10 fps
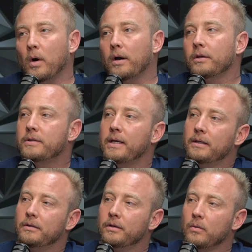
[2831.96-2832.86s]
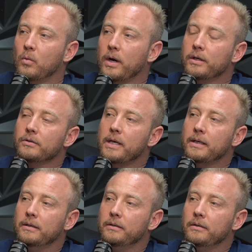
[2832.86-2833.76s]
are you taking
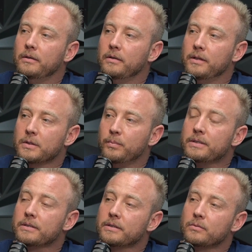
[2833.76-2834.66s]
this business?